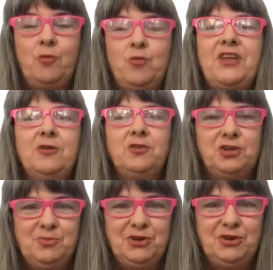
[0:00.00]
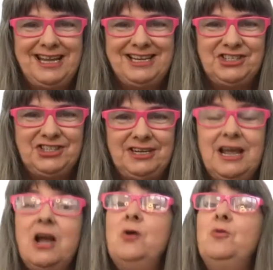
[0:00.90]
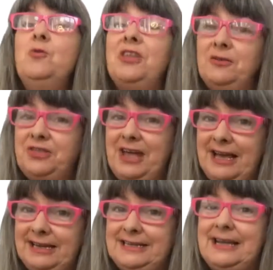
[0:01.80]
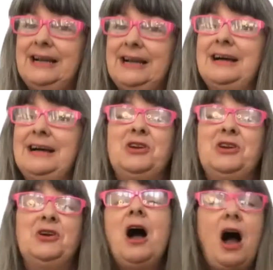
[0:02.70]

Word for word: Without communication, without that, um, you know,